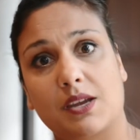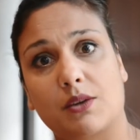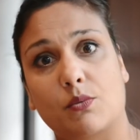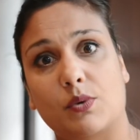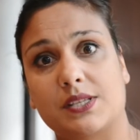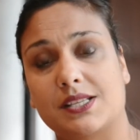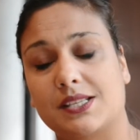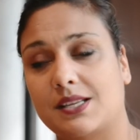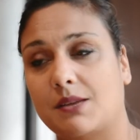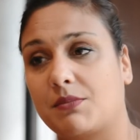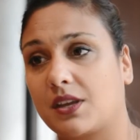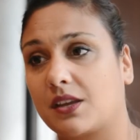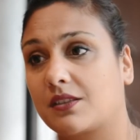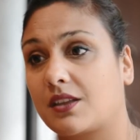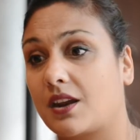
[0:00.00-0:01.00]
It wasn't
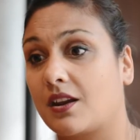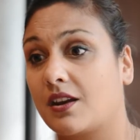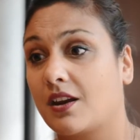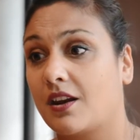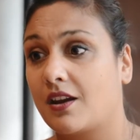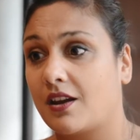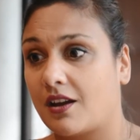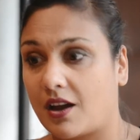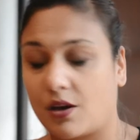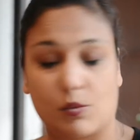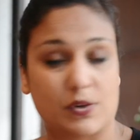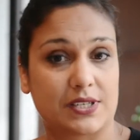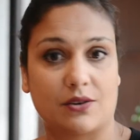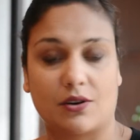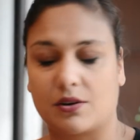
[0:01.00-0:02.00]
something that I
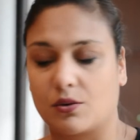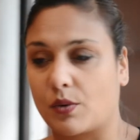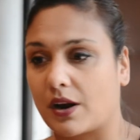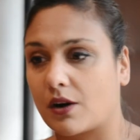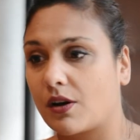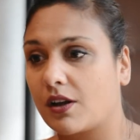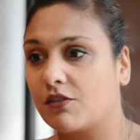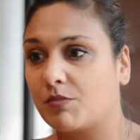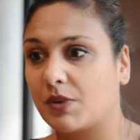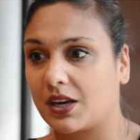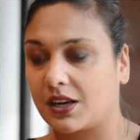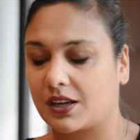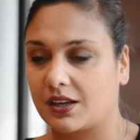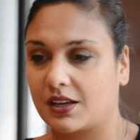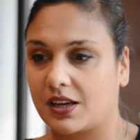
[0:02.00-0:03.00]
wasn't unaware of, but it,